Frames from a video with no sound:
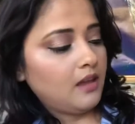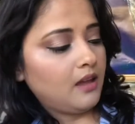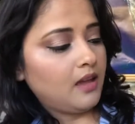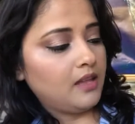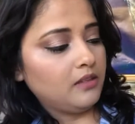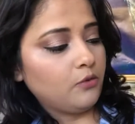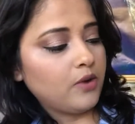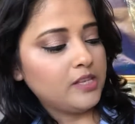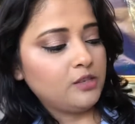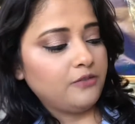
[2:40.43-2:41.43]
and the
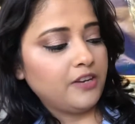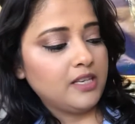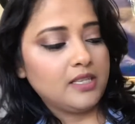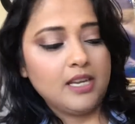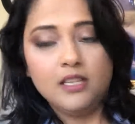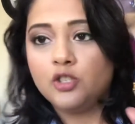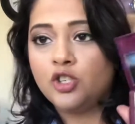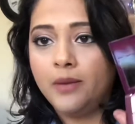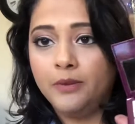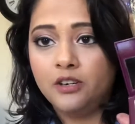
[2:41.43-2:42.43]
rest of it is
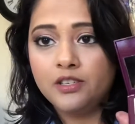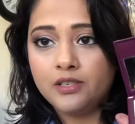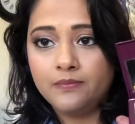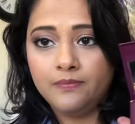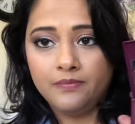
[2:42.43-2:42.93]
shimmers.